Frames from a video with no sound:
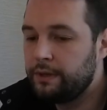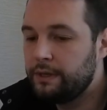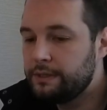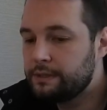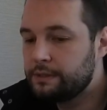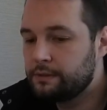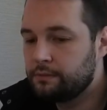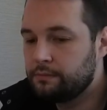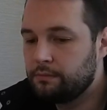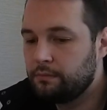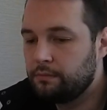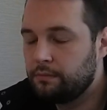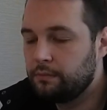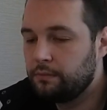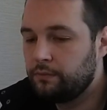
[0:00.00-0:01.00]
things.
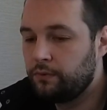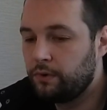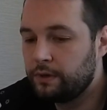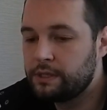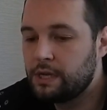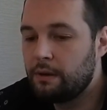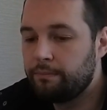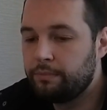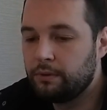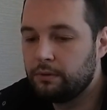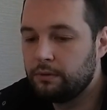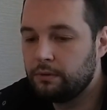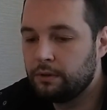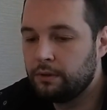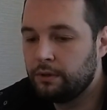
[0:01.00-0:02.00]
For
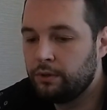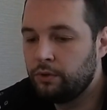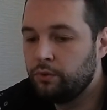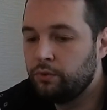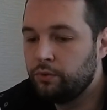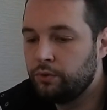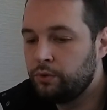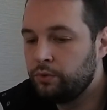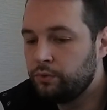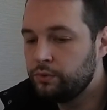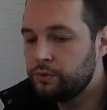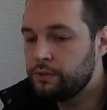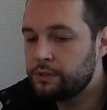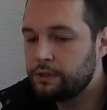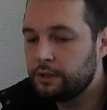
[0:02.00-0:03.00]
example, you
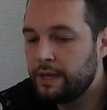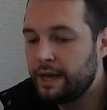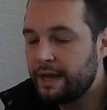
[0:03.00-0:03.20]
use